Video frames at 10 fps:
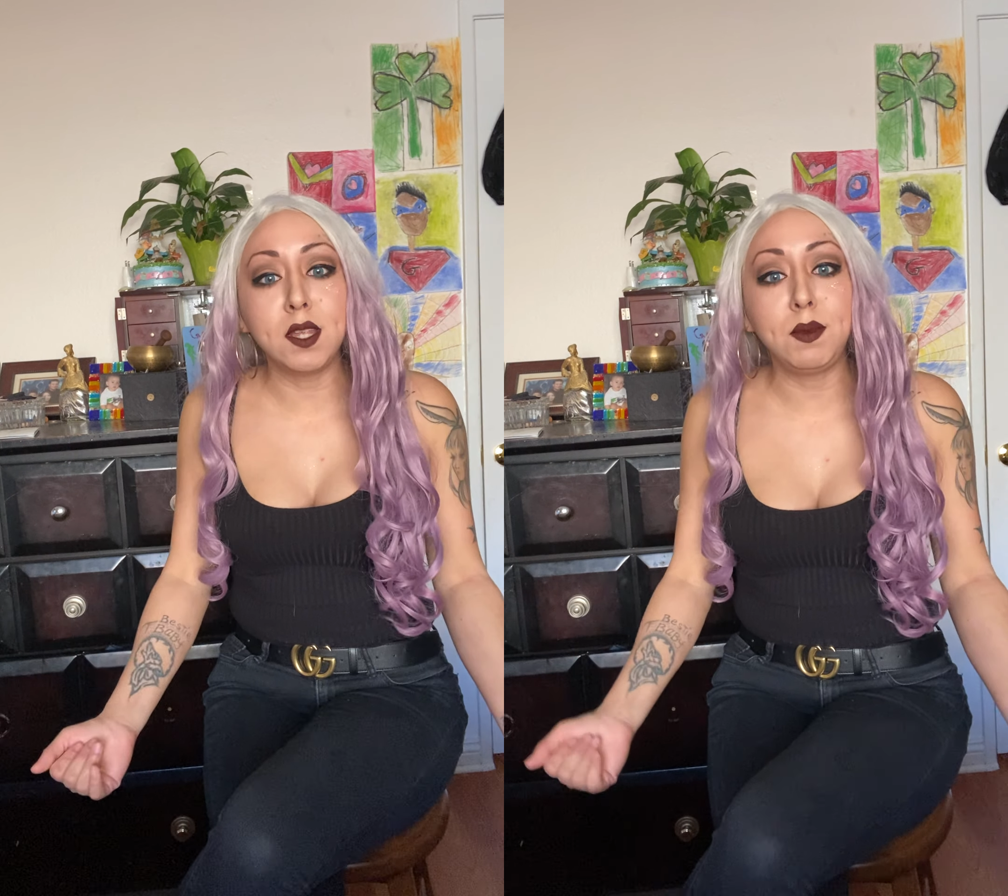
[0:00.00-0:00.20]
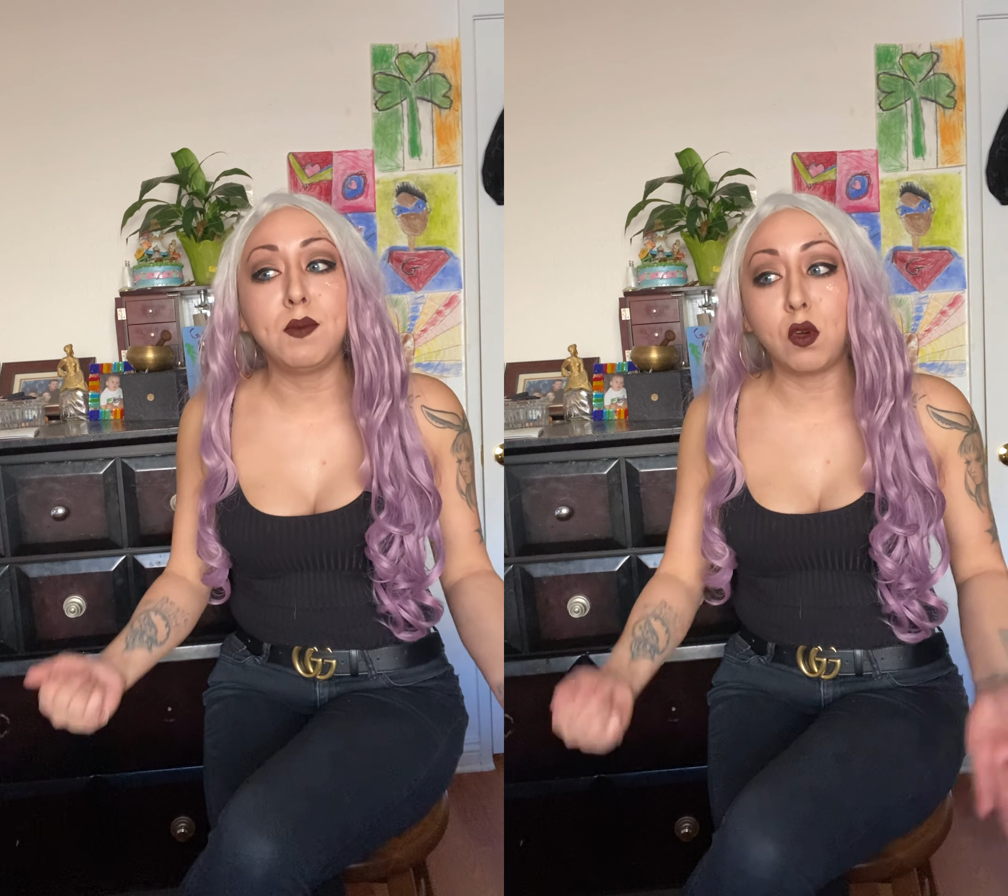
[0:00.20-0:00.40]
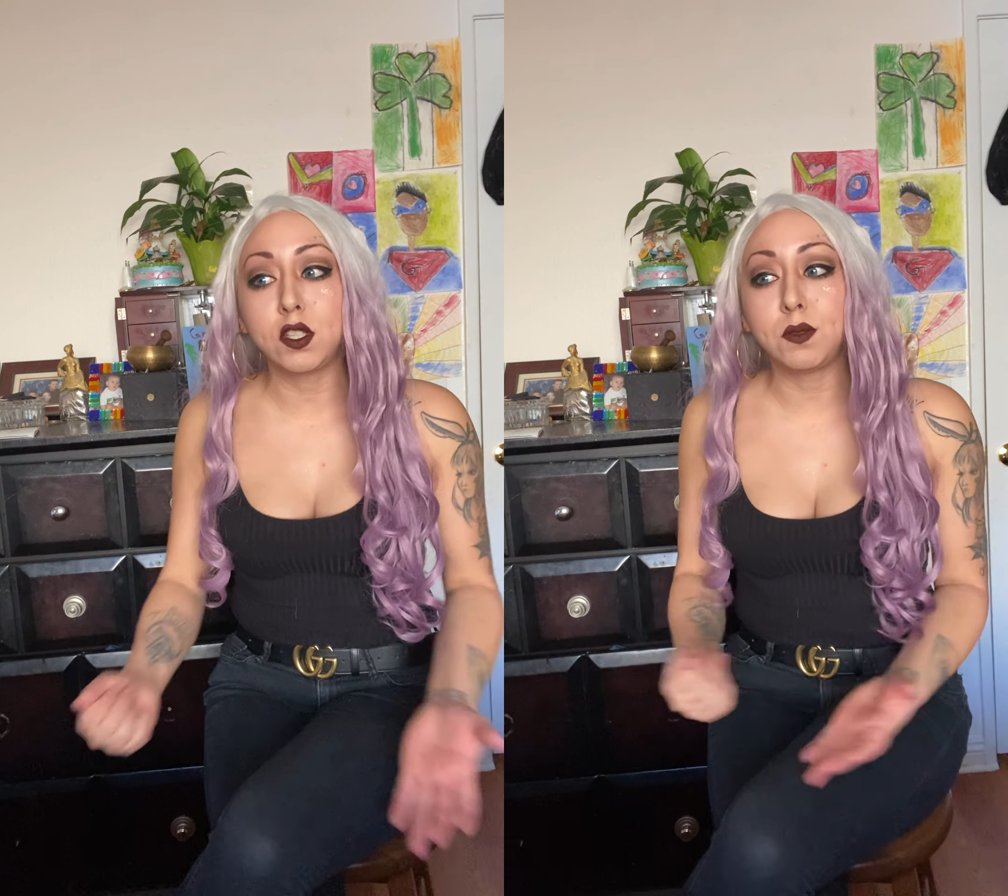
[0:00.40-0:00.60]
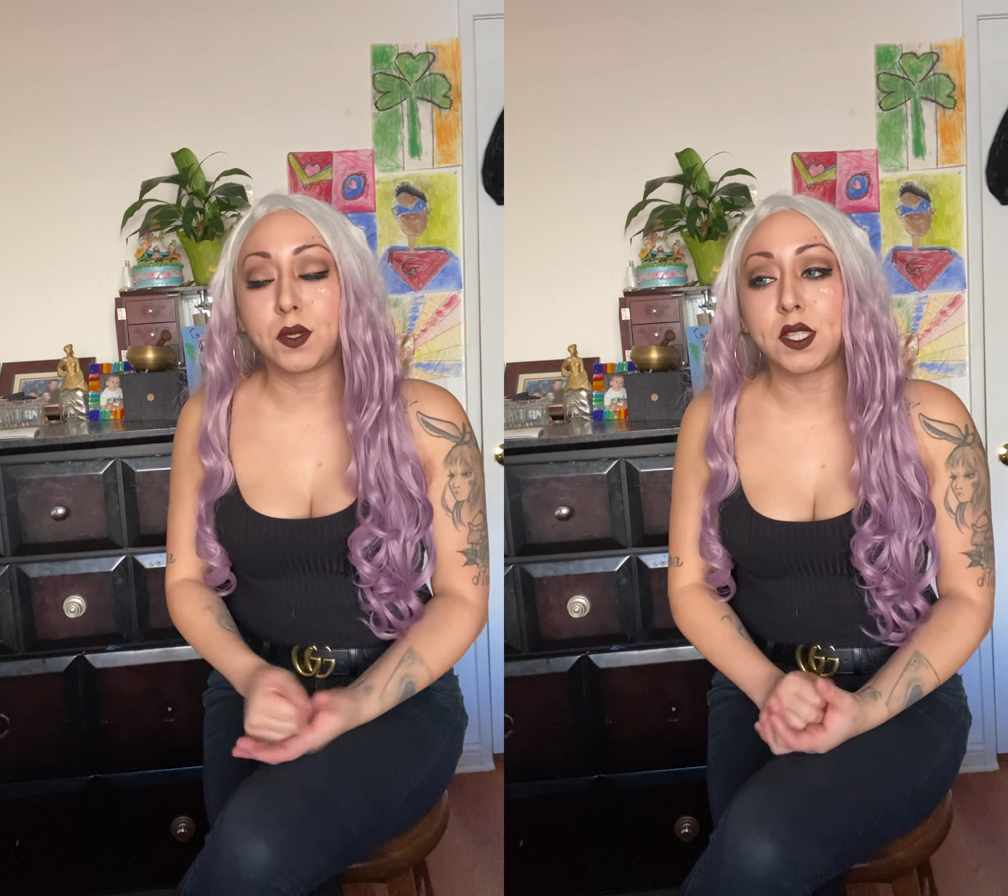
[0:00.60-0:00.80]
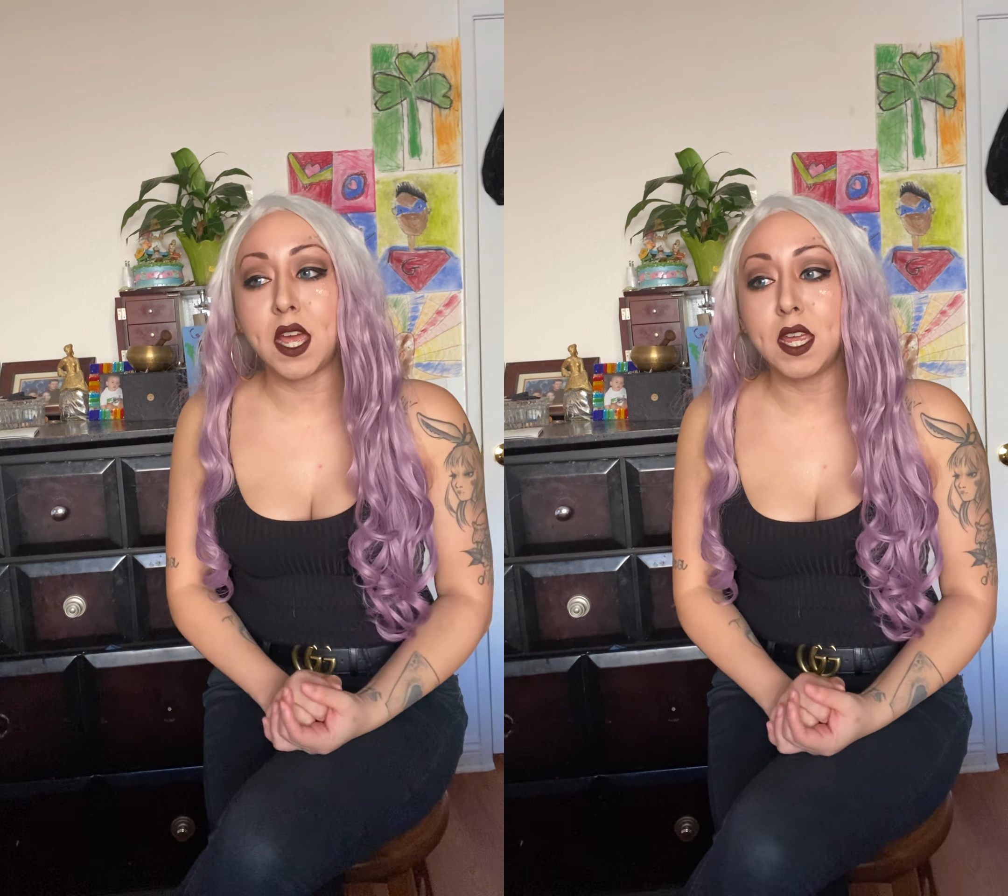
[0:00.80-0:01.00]
me multiple
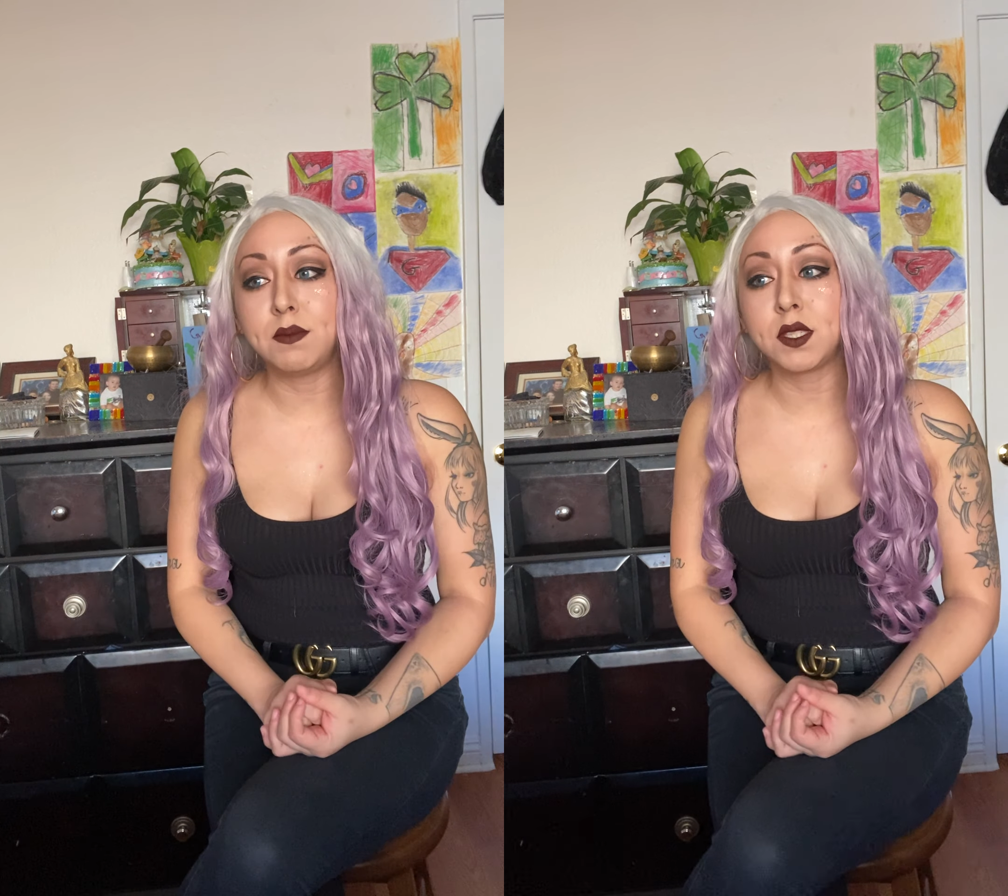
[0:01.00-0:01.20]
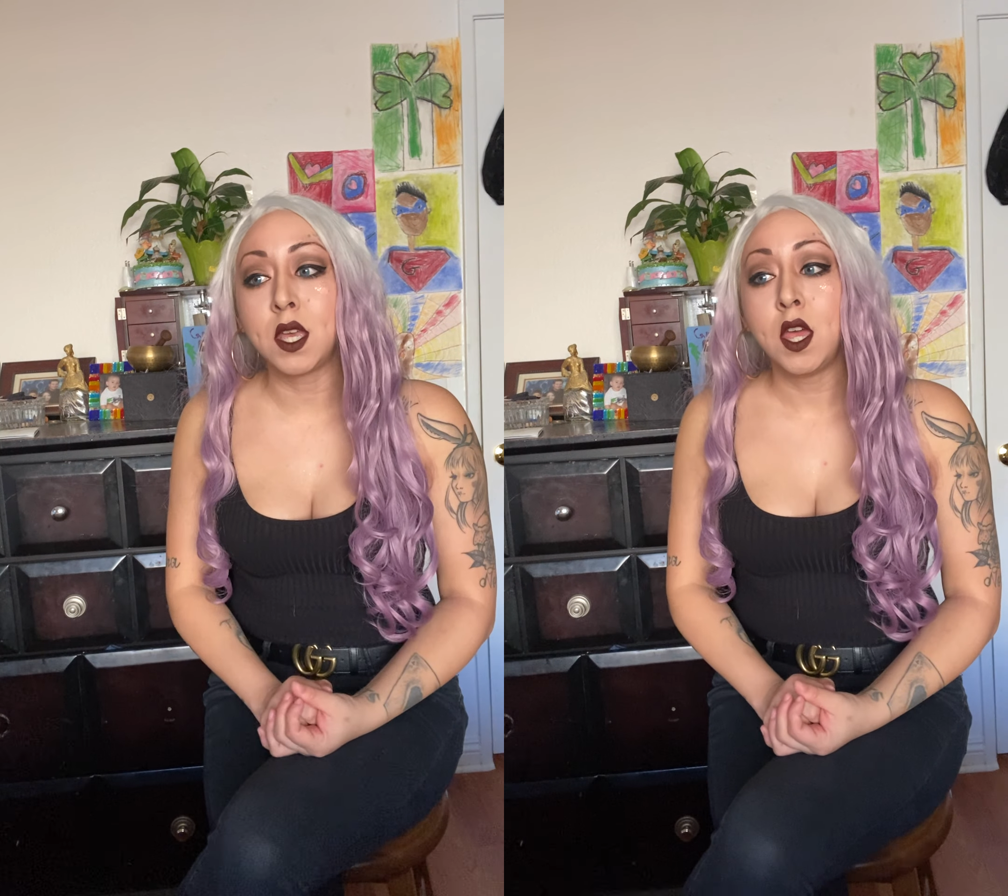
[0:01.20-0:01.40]
times